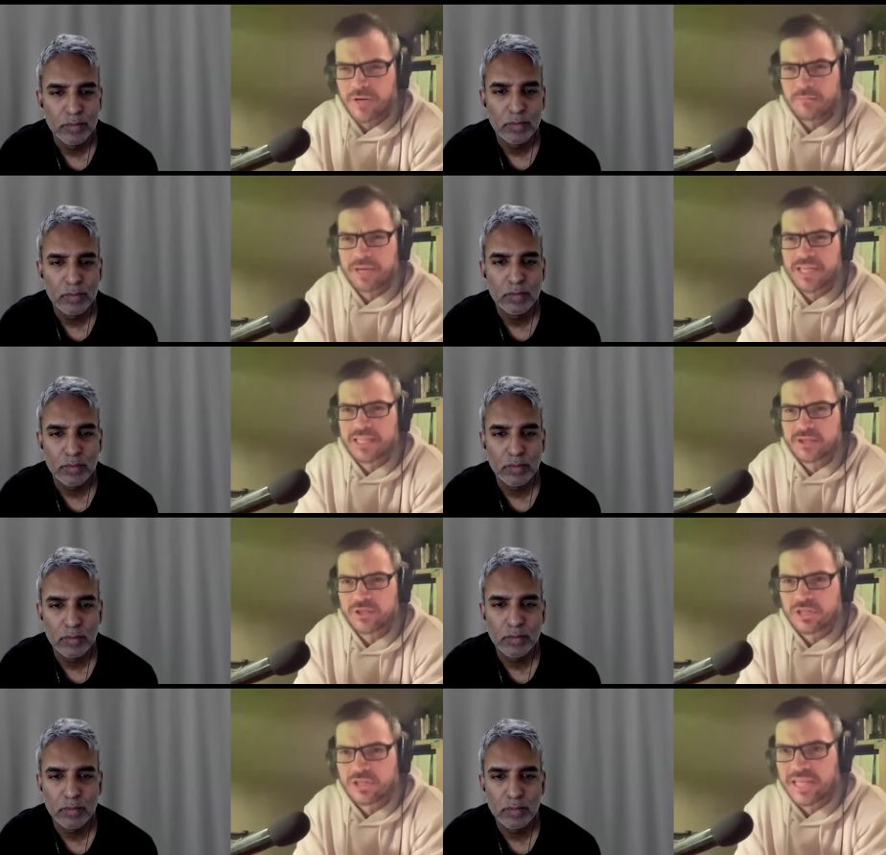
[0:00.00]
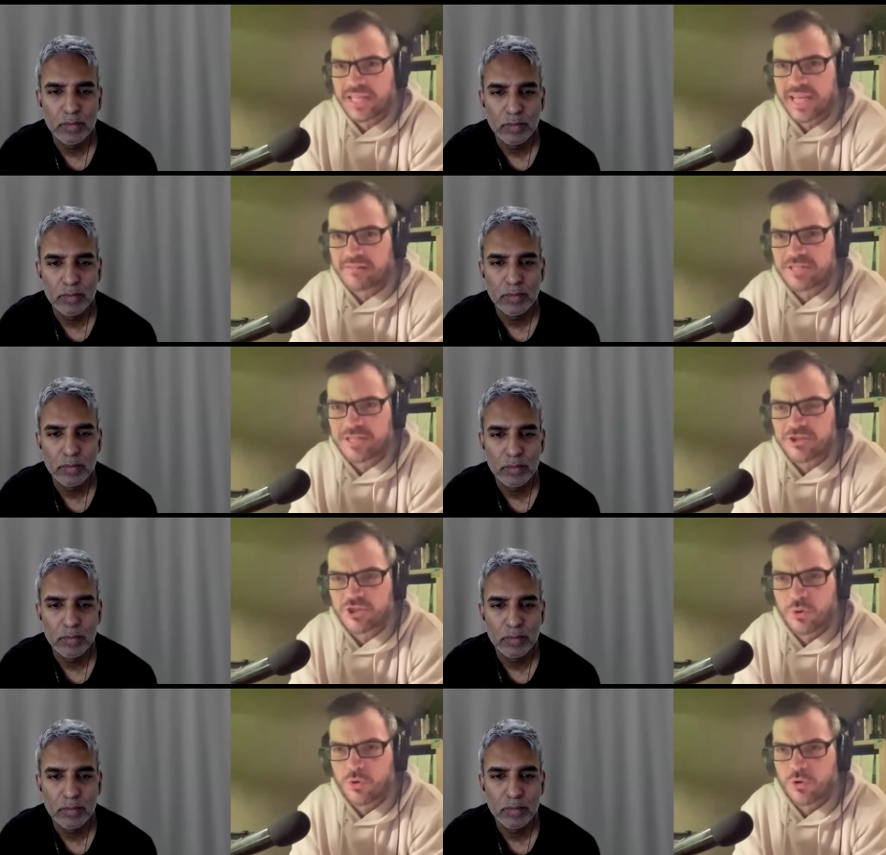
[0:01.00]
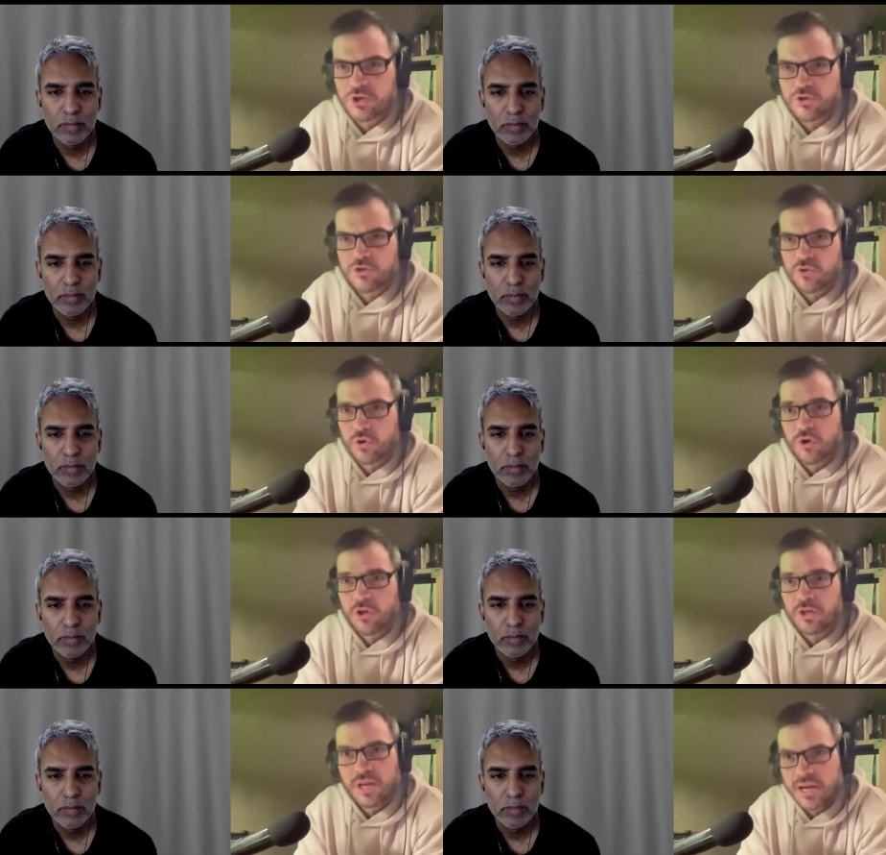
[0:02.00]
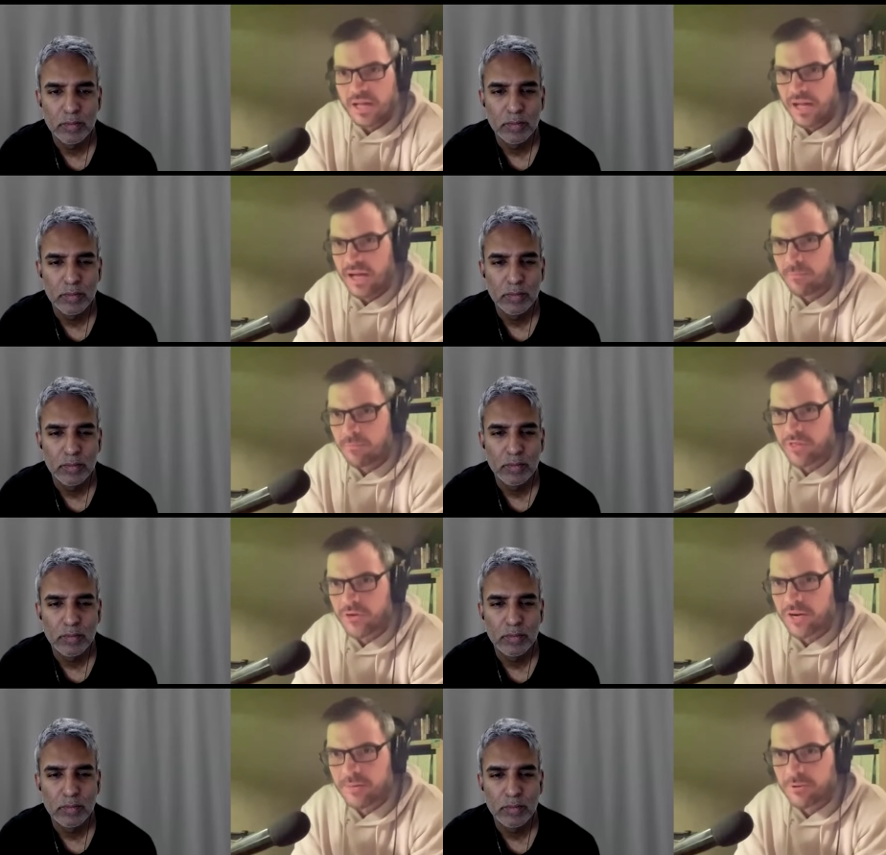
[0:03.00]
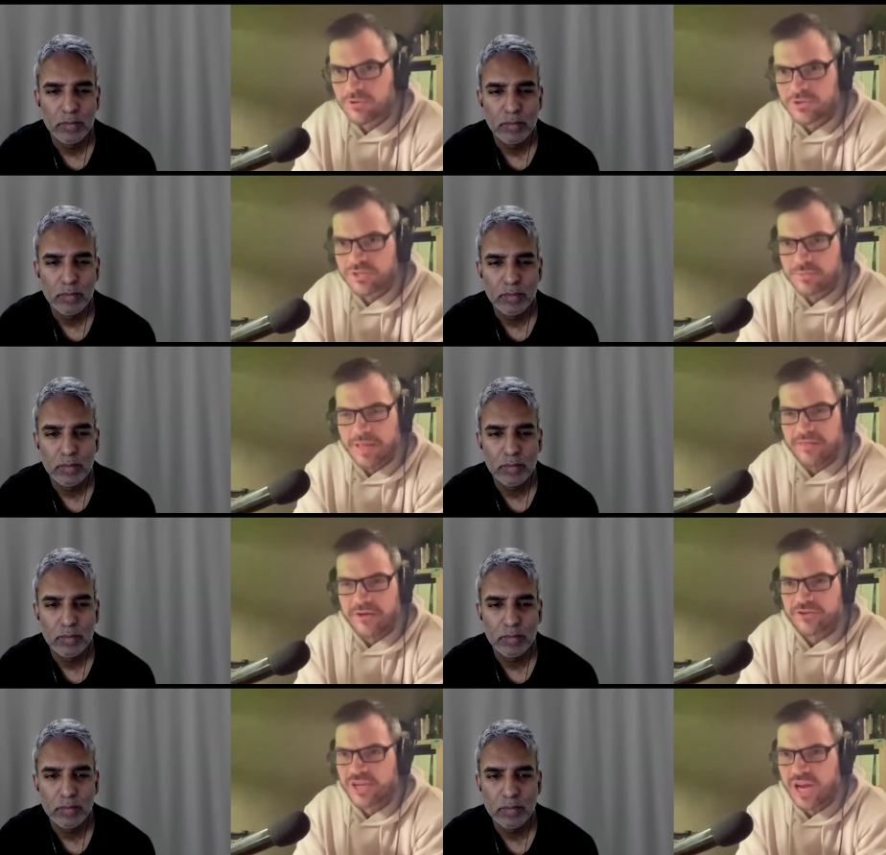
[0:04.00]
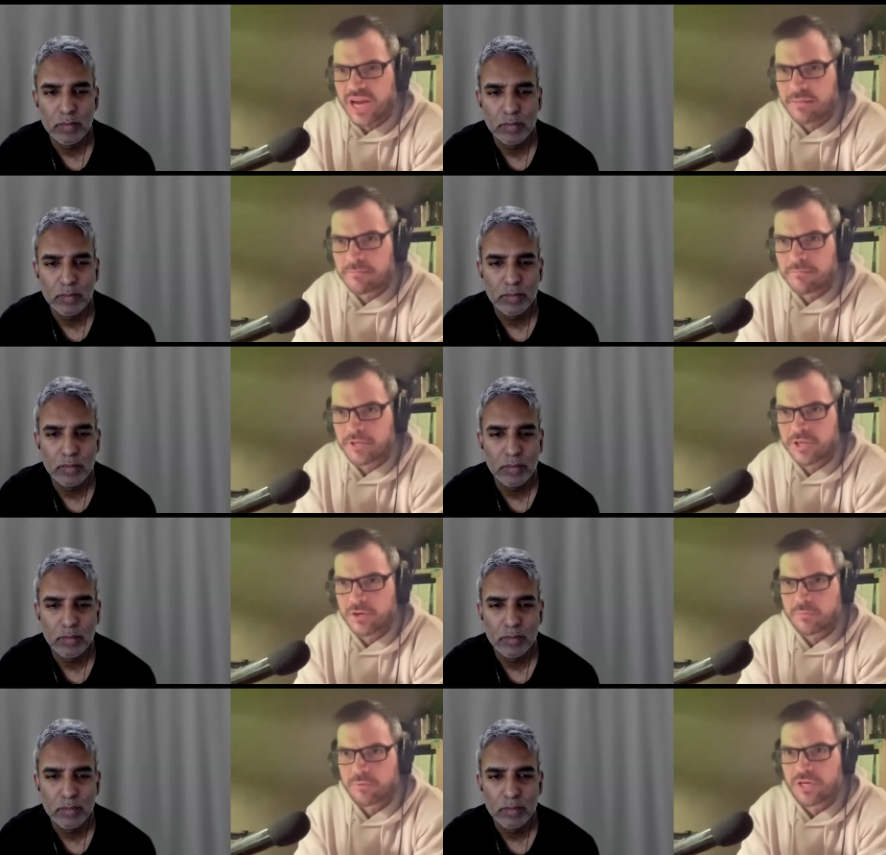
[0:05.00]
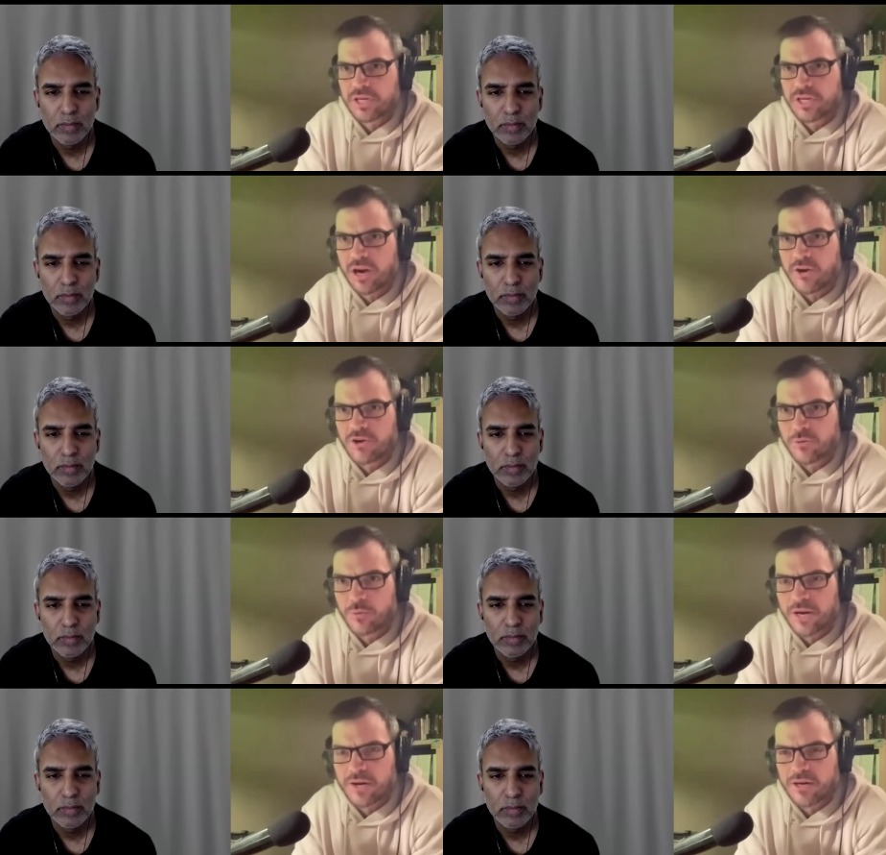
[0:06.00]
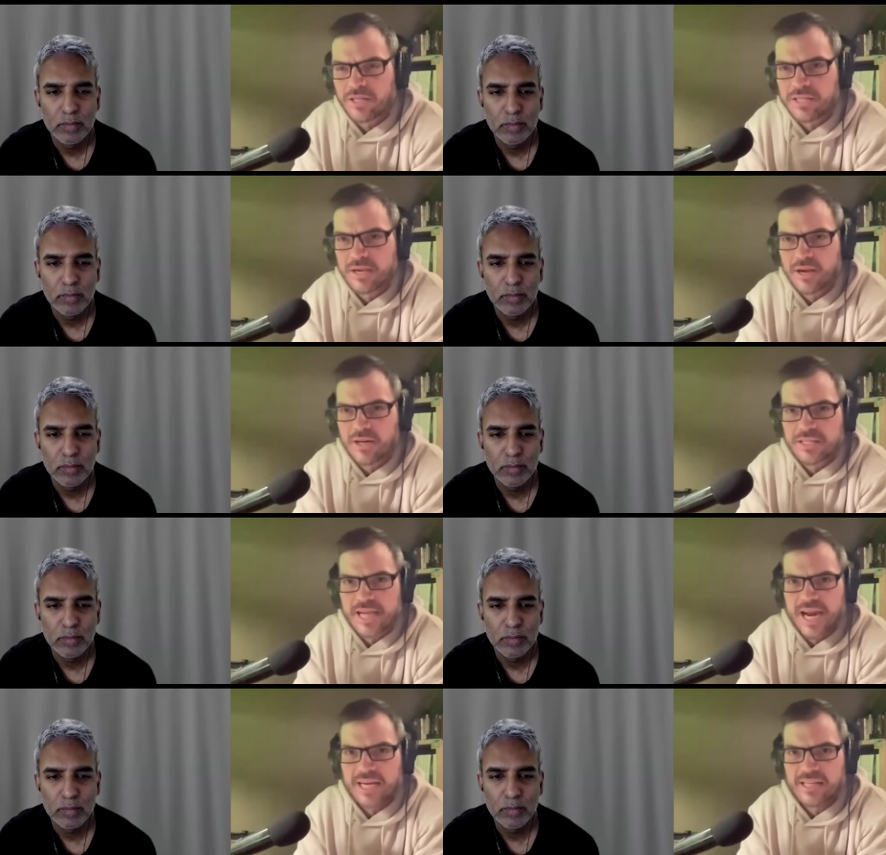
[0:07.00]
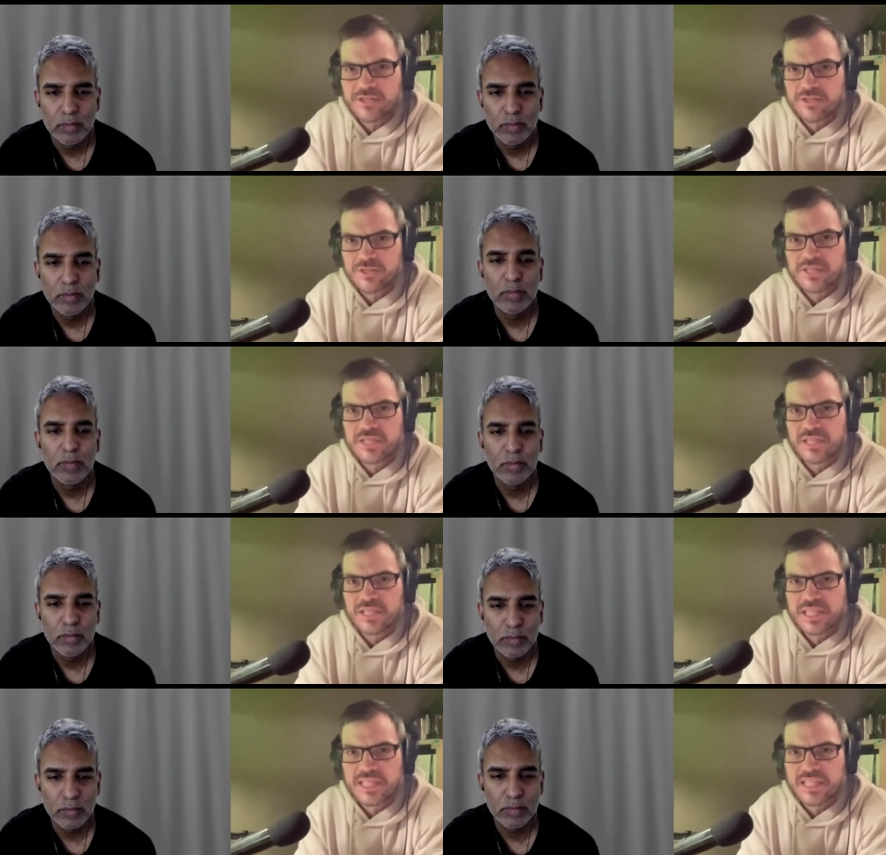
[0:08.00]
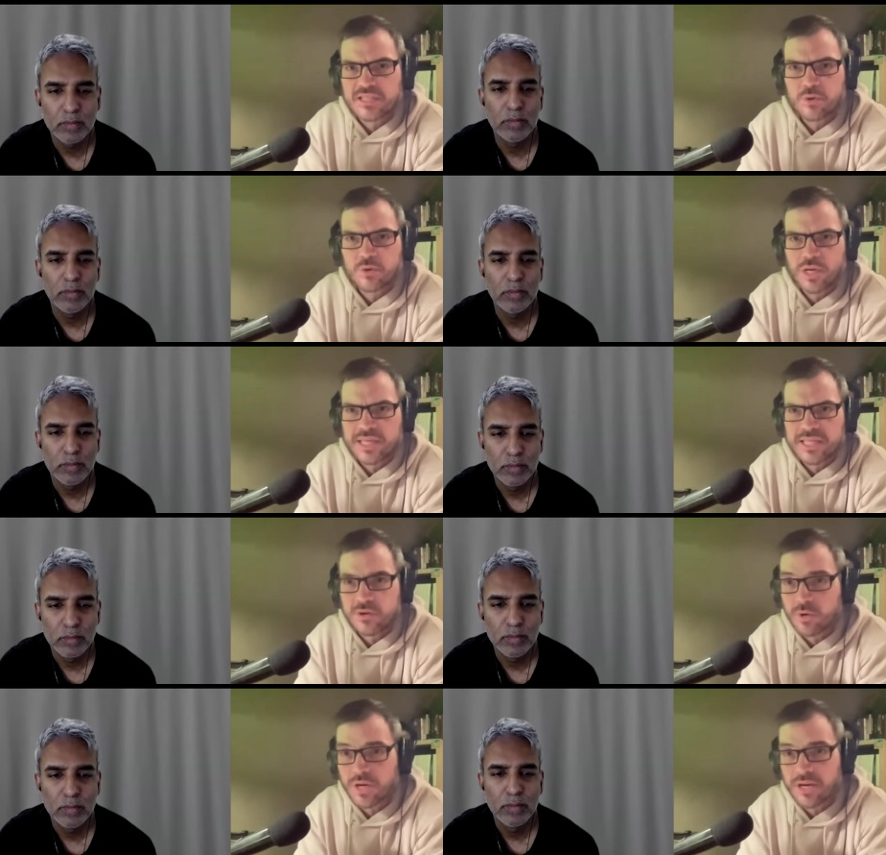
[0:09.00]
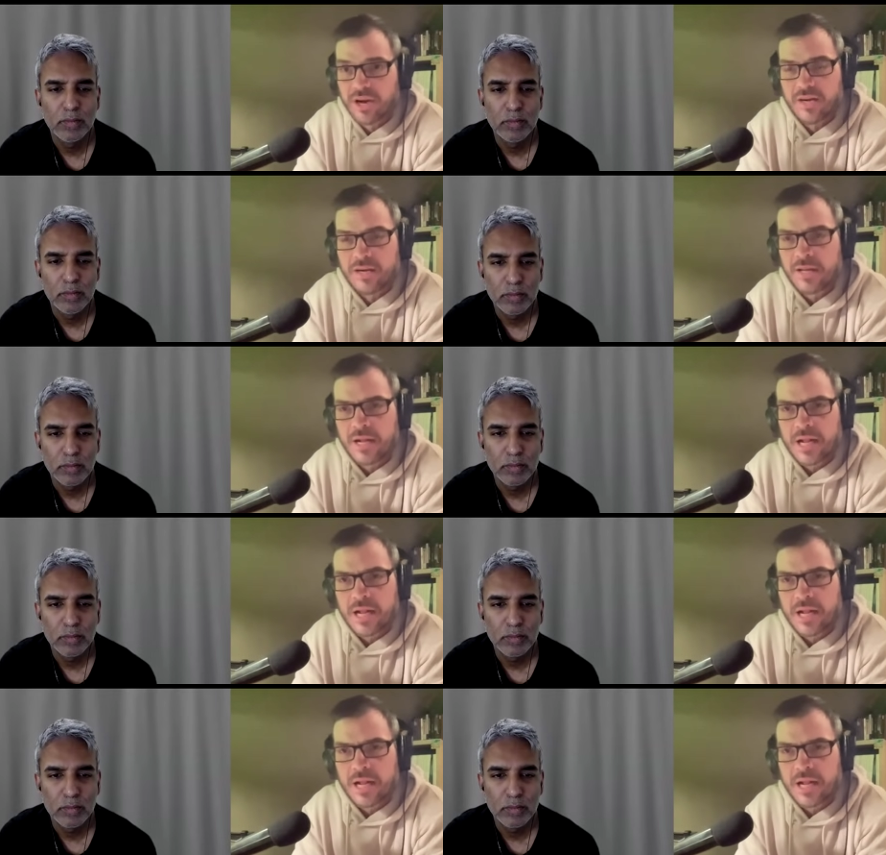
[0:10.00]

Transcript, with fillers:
Speaker 1: It makes it look like they have such total control um, that they're able to spend their time, you know, putting underwear on on tanks or stealing kids' mm-hmm. toys or whatnot.